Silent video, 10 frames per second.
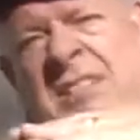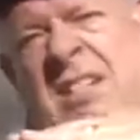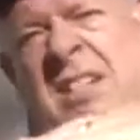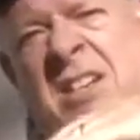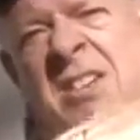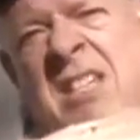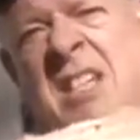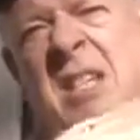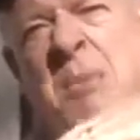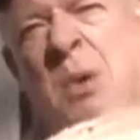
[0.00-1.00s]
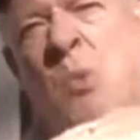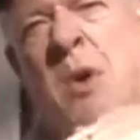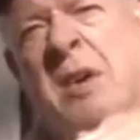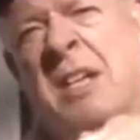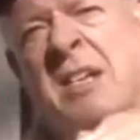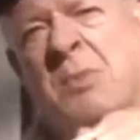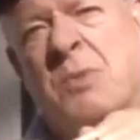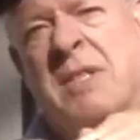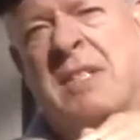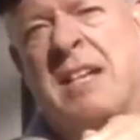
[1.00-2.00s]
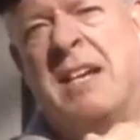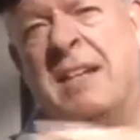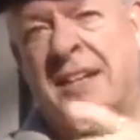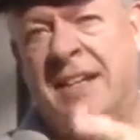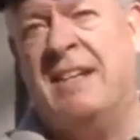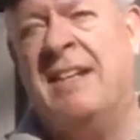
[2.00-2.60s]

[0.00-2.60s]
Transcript: it's a little bit wonky on one side.